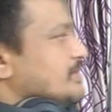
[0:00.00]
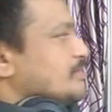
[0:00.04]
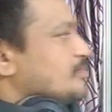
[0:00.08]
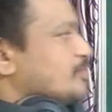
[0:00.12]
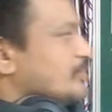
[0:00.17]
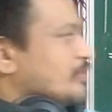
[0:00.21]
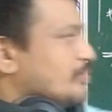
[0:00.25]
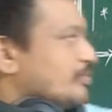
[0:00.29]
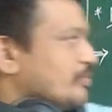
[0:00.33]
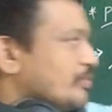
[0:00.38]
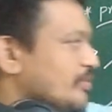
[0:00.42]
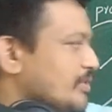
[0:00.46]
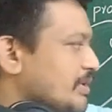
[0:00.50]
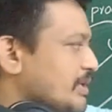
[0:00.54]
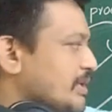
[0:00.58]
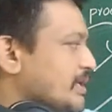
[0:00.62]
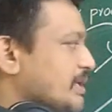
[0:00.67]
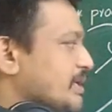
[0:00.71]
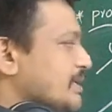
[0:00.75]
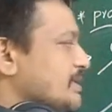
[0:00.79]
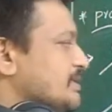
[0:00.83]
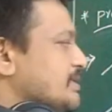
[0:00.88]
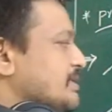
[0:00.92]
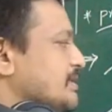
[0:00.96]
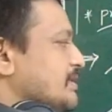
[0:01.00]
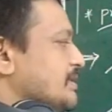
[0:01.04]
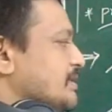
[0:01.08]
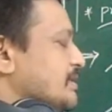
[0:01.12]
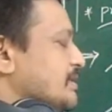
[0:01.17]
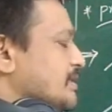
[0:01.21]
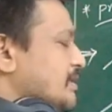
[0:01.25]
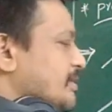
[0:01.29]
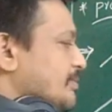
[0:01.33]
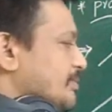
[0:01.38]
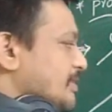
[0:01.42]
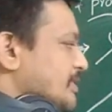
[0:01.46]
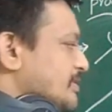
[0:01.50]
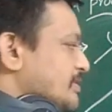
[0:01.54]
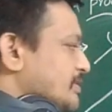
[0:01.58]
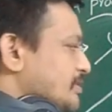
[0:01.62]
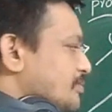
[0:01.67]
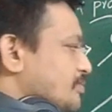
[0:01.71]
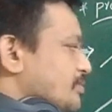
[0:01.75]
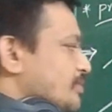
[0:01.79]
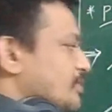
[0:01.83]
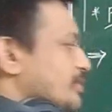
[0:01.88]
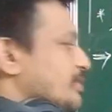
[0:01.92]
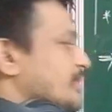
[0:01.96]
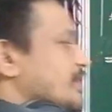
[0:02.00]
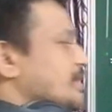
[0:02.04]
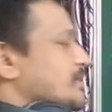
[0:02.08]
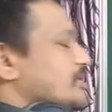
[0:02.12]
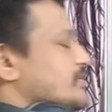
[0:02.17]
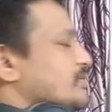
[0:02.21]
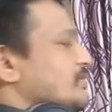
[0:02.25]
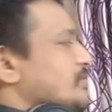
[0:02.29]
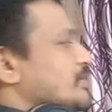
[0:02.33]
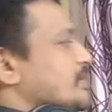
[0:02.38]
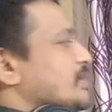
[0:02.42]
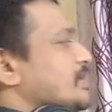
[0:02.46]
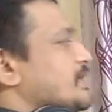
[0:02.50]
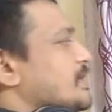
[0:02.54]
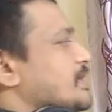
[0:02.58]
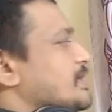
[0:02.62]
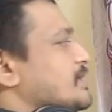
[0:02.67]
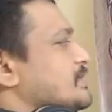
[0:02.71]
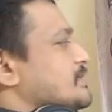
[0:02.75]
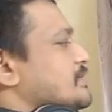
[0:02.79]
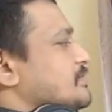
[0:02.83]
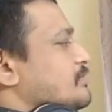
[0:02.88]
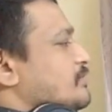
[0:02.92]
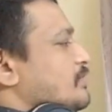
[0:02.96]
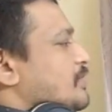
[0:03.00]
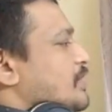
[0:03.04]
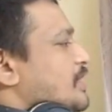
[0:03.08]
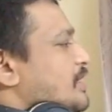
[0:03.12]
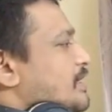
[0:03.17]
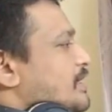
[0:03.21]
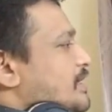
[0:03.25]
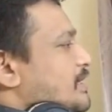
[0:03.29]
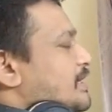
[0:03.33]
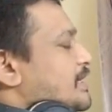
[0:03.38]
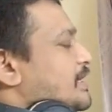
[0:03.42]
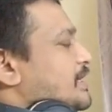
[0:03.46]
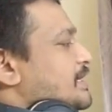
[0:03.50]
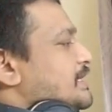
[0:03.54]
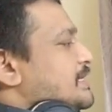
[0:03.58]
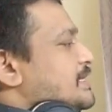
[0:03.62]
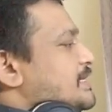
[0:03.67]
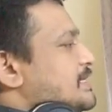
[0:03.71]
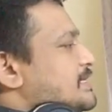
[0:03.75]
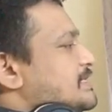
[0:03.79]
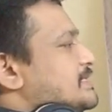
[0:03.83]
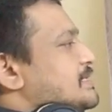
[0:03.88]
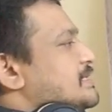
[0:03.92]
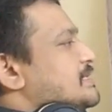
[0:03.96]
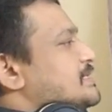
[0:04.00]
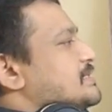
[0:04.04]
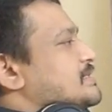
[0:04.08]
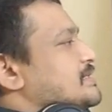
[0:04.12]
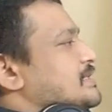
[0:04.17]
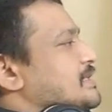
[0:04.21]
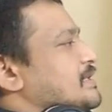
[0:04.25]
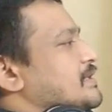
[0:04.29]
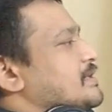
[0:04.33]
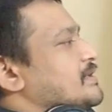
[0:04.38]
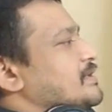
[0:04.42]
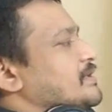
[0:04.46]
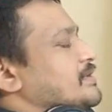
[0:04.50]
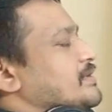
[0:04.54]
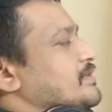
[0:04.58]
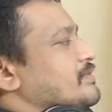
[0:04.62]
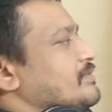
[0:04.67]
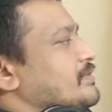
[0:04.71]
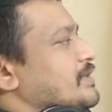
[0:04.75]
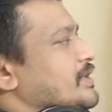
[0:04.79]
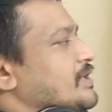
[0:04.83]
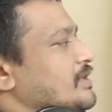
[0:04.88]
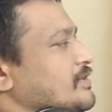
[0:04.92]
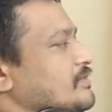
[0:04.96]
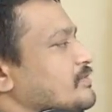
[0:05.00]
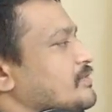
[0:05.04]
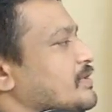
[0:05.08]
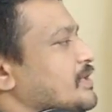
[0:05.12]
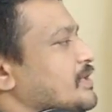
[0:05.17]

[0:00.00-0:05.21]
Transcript: propanoic acid, here major product ethanoic acid. What are reagents are required?